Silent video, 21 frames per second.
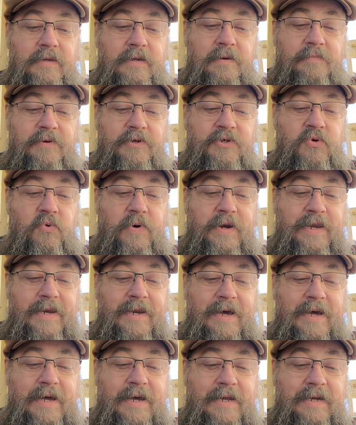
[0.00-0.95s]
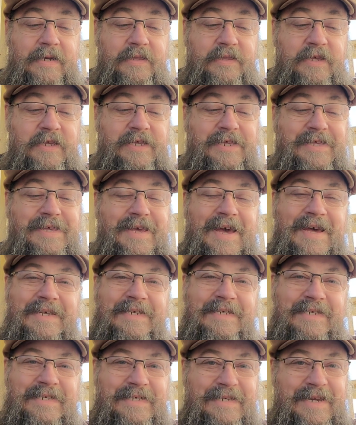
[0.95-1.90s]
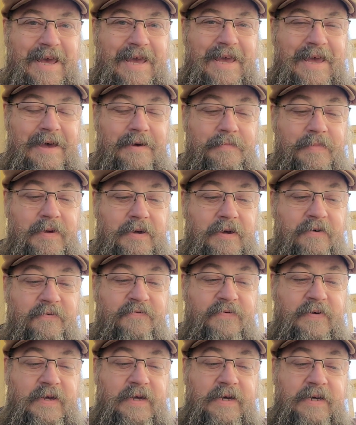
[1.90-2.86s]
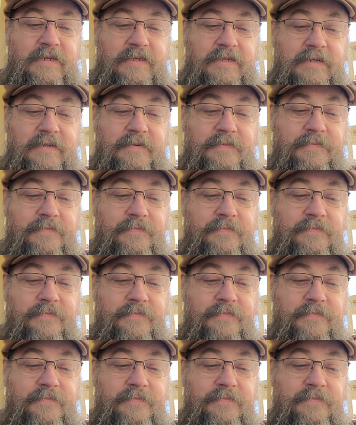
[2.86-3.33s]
Number 29, the yes damn effect.